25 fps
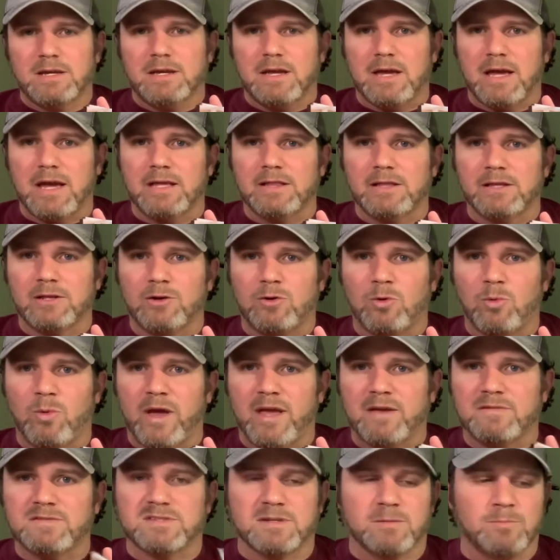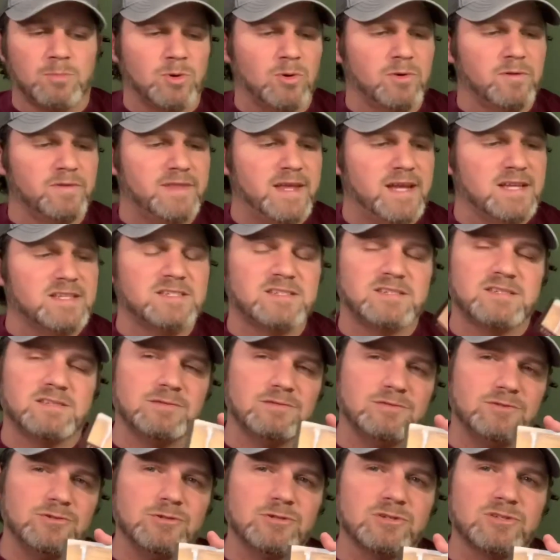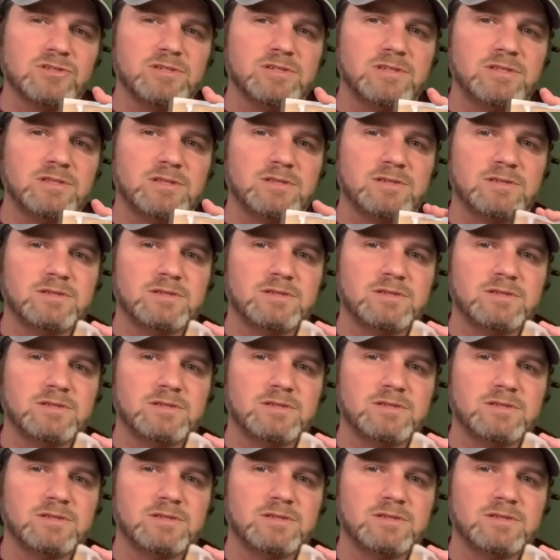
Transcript: a little wave symbol, that's usually